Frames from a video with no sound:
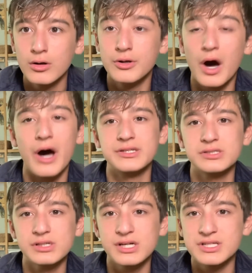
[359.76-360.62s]

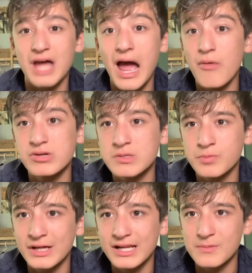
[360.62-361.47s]
not, because I wasn't
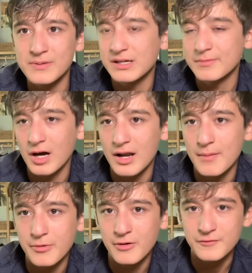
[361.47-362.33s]
planning to pick up God
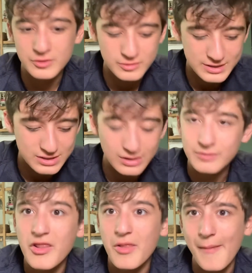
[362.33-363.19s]
Emperor of Dune until I
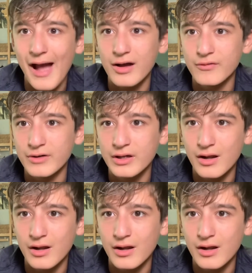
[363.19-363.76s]
the back of it,